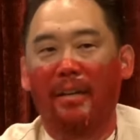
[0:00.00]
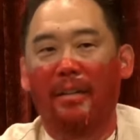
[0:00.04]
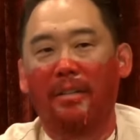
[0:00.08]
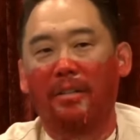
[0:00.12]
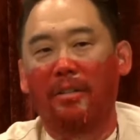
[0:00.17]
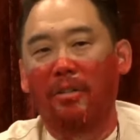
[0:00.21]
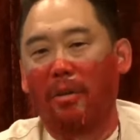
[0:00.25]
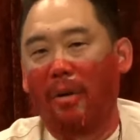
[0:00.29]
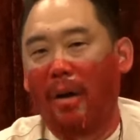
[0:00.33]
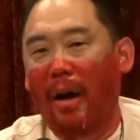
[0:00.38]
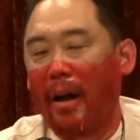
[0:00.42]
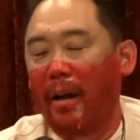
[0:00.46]

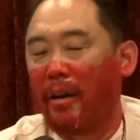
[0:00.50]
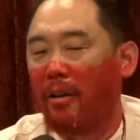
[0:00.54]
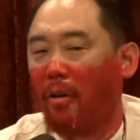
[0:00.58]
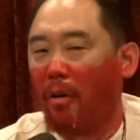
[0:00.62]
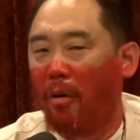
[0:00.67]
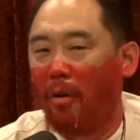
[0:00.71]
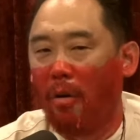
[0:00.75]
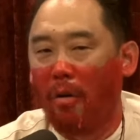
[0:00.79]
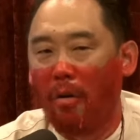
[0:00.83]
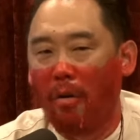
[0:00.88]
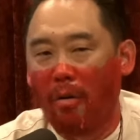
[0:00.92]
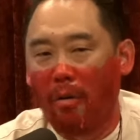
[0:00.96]
So I
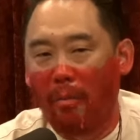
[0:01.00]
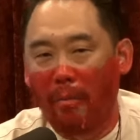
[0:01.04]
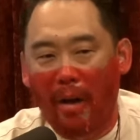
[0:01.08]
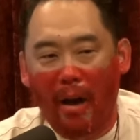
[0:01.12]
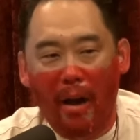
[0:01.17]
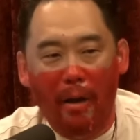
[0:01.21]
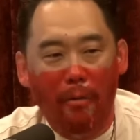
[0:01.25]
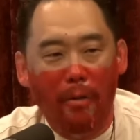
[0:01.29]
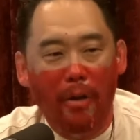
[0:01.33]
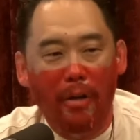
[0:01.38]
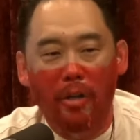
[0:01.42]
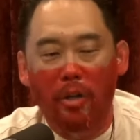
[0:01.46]
go home,
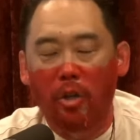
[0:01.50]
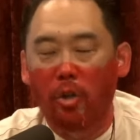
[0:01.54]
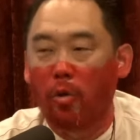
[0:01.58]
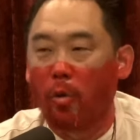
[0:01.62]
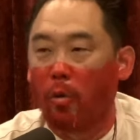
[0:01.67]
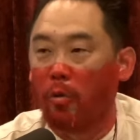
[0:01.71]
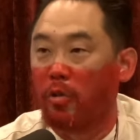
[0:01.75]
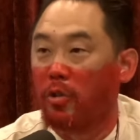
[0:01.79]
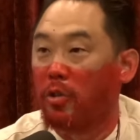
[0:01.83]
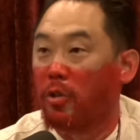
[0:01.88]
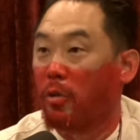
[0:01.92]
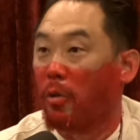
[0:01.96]
I write a
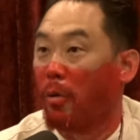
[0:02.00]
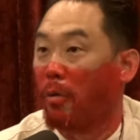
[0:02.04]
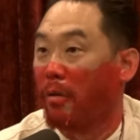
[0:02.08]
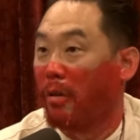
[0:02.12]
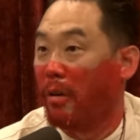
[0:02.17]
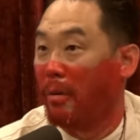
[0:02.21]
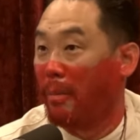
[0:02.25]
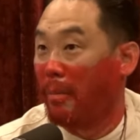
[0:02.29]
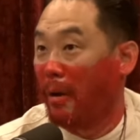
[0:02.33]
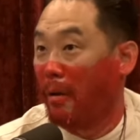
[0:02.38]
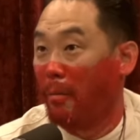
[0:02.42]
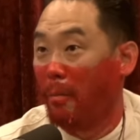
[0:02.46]
short
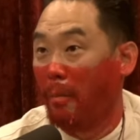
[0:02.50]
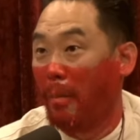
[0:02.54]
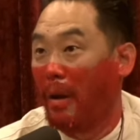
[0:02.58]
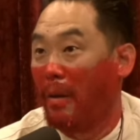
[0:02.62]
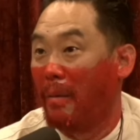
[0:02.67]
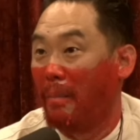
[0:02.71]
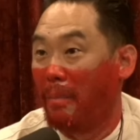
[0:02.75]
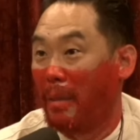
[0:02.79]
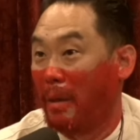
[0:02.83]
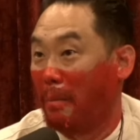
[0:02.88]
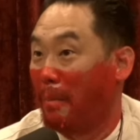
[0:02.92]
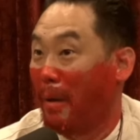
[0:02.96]
story about
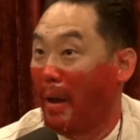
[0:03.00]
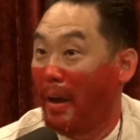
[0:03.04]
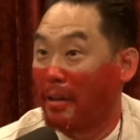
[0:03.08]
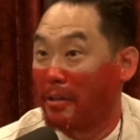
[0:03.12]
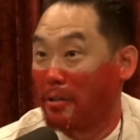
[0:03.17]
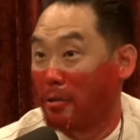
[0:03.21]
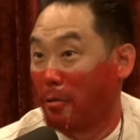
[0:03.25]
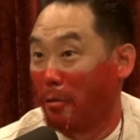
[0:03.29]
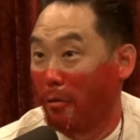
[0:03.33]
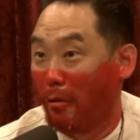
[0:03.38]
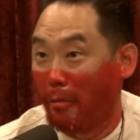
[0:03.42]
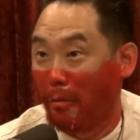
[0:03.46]
my the
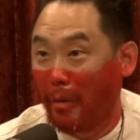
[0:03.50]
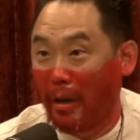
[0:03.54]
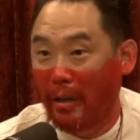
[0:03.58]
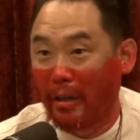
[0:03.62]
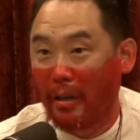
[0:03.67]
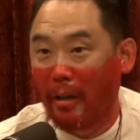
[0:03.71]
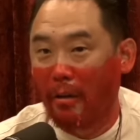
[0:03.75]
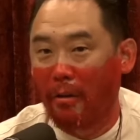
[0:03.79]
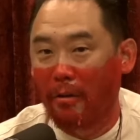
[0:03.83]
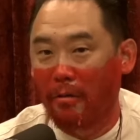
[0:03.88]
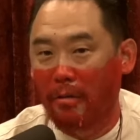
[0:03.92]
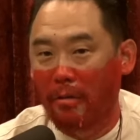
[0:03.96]
backstory of my
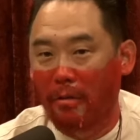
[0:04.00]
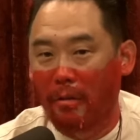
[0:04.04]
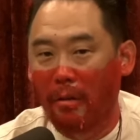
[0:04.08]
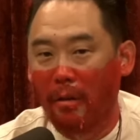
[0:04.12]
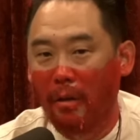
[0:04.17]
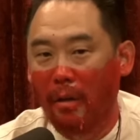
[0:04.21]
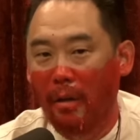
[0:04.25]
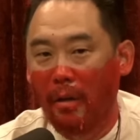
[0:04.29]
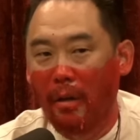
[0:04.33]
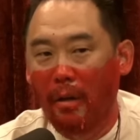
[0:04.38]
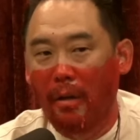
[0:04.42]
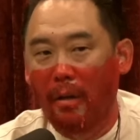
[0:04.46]
character.
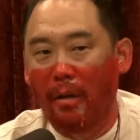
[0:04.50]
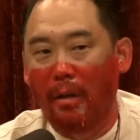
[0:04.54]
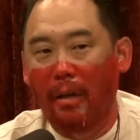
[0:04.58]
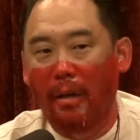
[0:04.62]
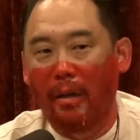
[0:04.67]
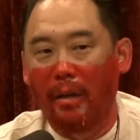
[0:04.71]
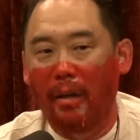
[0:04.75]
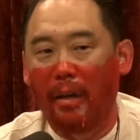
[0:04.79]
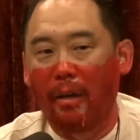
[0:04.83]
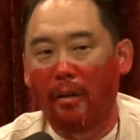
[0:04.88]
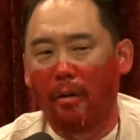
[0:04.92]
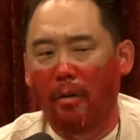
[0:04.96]

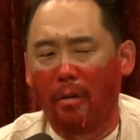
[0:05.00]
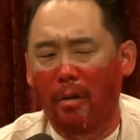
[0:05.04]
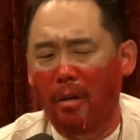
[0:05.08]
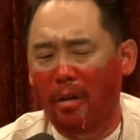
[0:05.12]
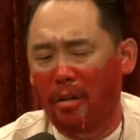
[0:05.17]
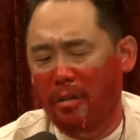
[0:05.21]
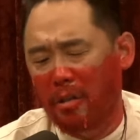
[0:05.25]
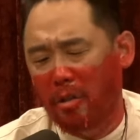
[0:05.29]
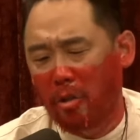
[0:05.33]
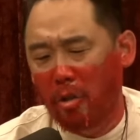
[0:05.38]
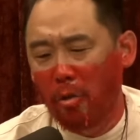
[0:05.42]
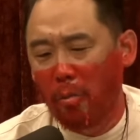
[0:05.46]
And I go,
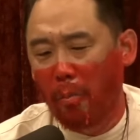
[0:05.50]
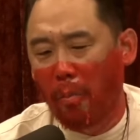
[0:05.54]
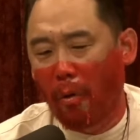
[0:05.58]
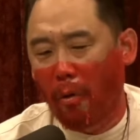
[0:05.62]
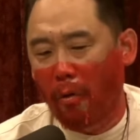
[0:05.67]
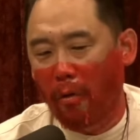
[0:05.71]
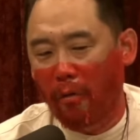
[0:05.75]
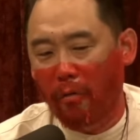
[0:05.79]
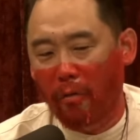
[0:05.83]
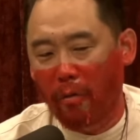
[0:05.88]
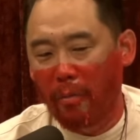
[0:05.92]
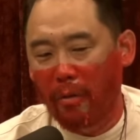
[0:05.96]
oh, it's too
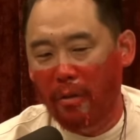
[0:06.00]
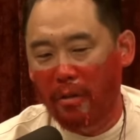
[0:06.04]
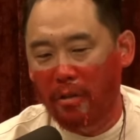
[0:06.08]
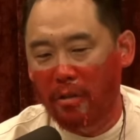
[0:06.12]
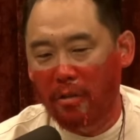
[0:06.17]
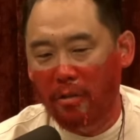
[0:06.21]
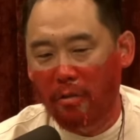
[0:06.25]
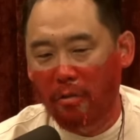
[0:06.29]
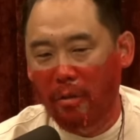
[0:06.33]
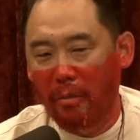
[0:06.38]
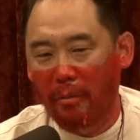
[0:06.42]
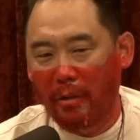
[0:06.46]
boring for me to
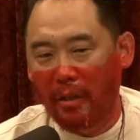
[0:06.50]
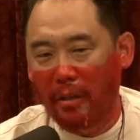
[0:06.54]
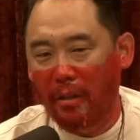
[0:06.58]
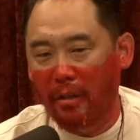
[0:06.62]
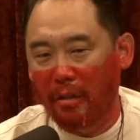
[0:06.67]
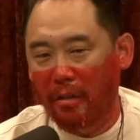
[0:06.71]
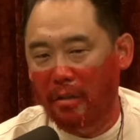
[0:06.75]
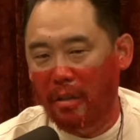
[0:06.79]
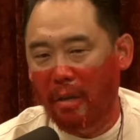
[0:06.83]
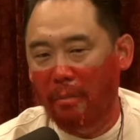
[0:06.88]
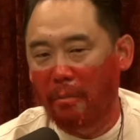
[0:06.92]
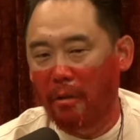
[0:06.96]
scream in
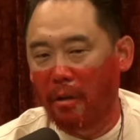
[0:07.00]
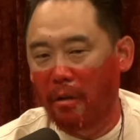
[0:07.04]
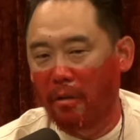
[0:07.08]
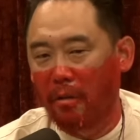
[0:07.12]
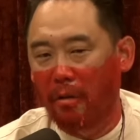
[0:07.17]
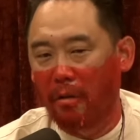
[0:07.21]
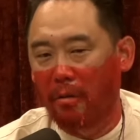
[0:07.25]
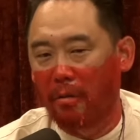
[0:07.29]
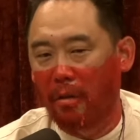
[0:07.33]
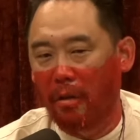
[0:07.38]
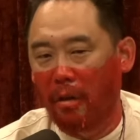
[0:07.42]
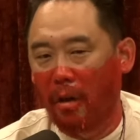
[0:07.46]
English. I'm gonna
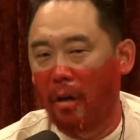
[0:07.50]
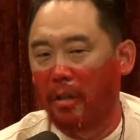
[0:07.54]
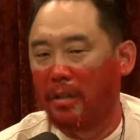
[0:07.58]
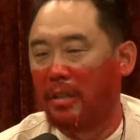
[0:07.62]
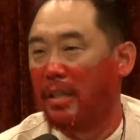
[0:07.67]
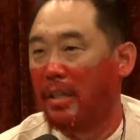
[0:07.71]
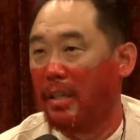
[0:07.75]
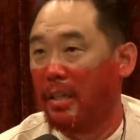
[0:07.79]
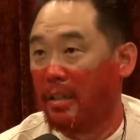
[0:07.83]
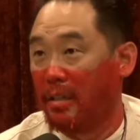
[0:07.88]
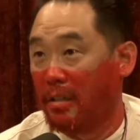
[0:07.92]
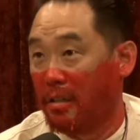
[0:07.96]
learn
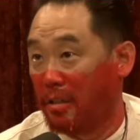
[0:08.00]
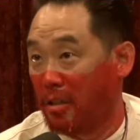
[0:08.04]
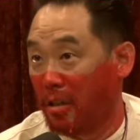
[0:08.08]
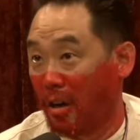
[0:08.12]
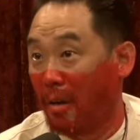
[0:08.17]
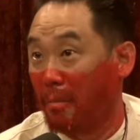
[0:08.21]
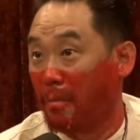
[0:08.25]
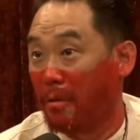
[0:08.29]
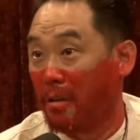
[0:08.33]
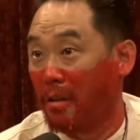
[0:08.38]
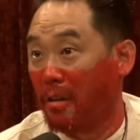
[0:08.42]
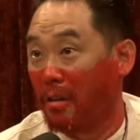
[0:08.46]
Huttese,
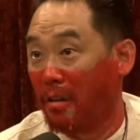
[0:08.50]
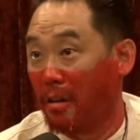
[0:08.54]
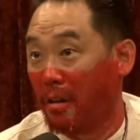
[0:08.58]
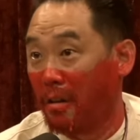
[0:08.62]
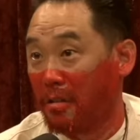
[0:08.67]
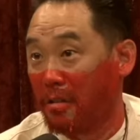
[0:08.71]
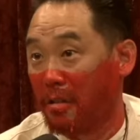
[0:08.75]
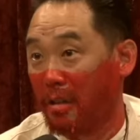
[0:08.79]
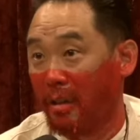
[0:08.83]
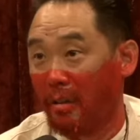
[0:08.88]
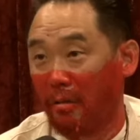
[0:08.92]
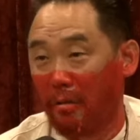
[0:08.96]
job of the
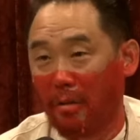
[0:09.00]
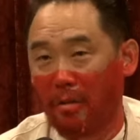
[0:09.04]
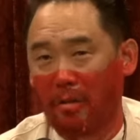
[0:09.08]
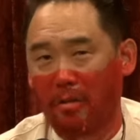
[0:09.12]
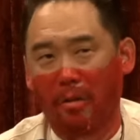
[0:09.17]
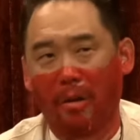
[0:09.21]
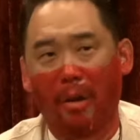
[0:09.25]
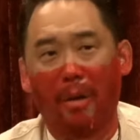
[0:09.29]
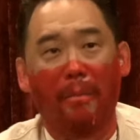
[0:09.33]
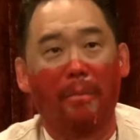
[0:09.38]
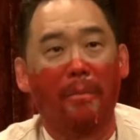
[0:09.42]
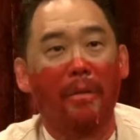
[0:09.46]
Huts language.
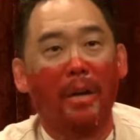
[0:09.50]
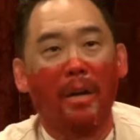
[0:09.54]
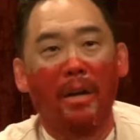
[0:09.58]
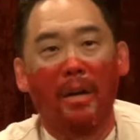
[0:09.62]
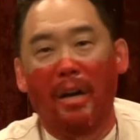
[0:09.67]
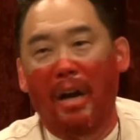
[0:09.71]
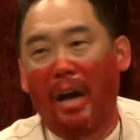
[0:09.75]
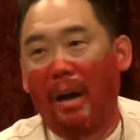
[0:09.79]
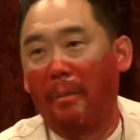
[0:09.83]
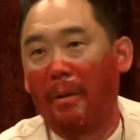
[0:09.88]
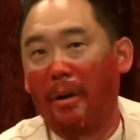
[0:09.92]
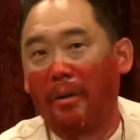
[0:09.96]
So I'm
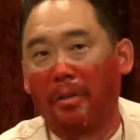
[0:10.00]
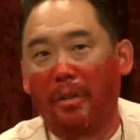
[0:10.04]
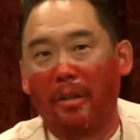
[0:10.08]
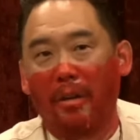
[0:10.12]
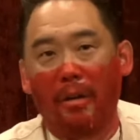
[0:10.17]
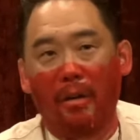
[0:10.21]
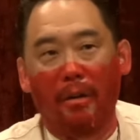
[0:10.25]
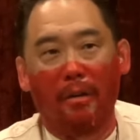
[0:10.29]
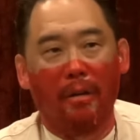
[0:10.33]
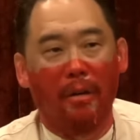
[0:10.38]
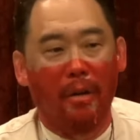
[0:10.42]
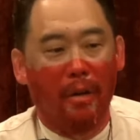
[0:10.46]
I'm out
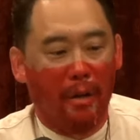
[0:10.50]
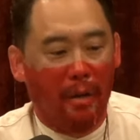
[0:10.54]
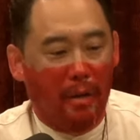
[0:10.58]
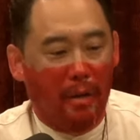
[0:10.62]
there.